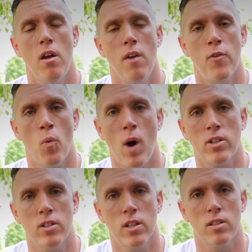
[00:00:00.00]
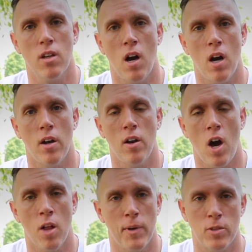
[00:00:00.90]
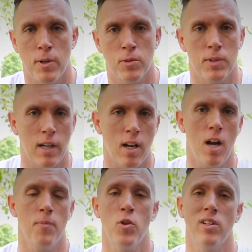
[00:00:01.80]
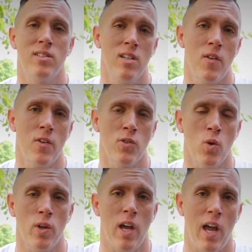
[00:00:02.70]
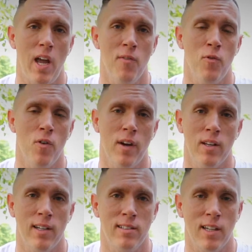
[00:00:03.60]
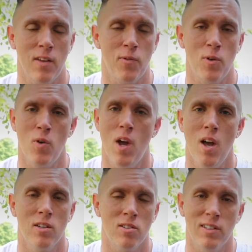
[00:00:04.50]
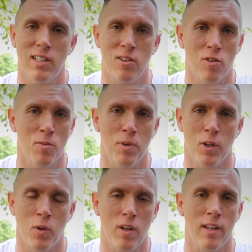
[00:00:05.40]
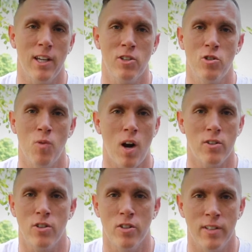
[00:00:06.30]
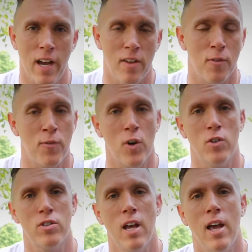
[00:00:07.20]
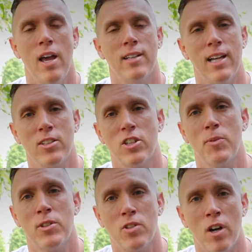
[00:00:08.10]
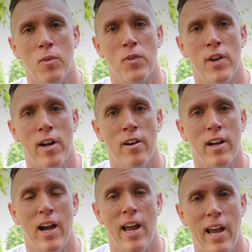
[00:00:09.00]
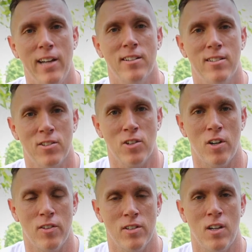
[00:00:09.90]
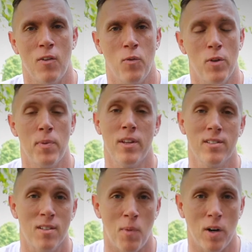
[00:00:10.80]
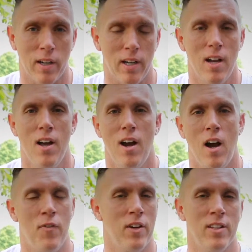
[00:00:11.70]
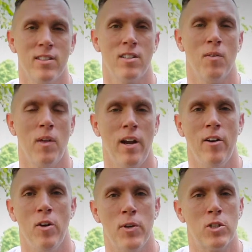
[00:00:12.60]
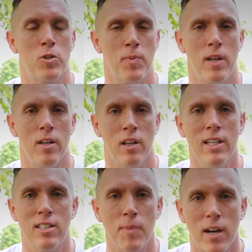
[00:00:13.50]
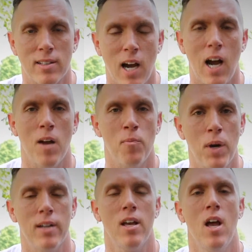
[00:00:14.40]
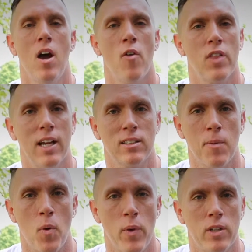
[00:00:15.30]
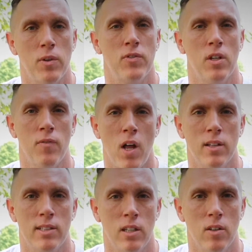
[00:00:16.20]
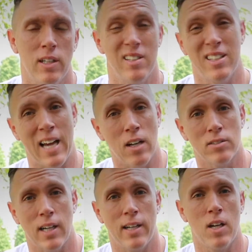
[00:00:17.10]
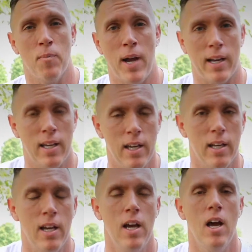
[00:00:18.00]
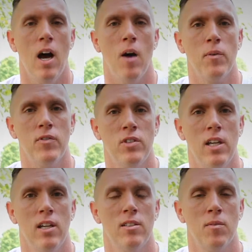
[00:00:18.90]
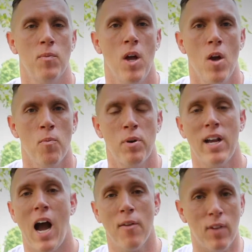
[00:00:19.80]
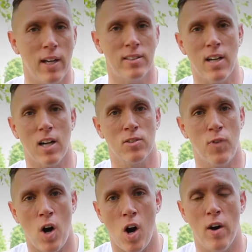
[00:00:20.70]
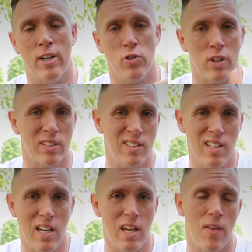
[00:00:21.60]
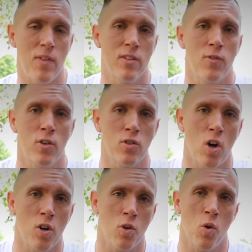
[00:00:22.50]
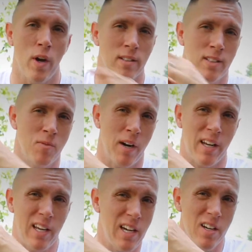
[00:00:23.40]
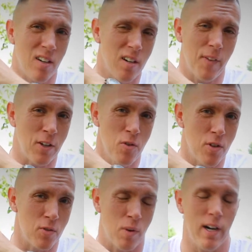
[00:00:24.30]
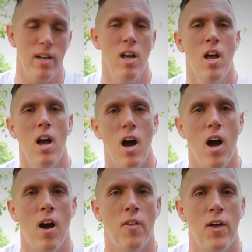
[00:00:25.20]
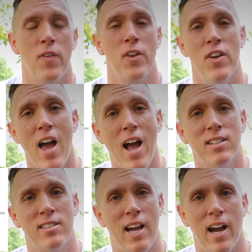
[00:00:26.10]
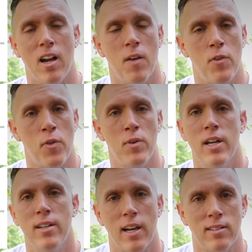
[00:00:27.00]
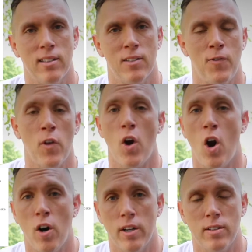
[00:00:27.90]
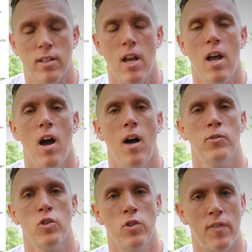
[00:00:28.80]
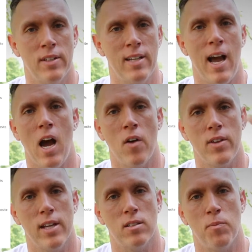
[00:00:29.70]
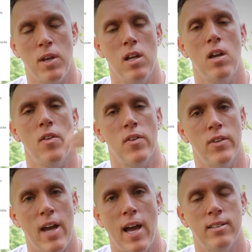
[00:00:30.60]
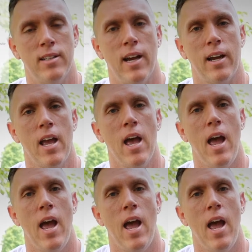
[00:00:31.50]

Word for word: If you're watching this on allaboutyourbenjamins.com, you can see that there's only a handful of headlines to get through. So let's get through them pretty quickly and get you on to your day. The first is actually going to be starting with the area I hate to start this off with, but that's the market. I feel like this is the area we should spend the least amount of time, but over the last couple weeks, we've seen volatility to the downside come back in. Uh, we've seen some pretty high flying stocks fall. And as you can see in this first article and see right here, if I do this right, uh, that the NASDAQ of the three indexes fell the hardest. Um, so you have the Dow, the S&P, and then the NASDAQ.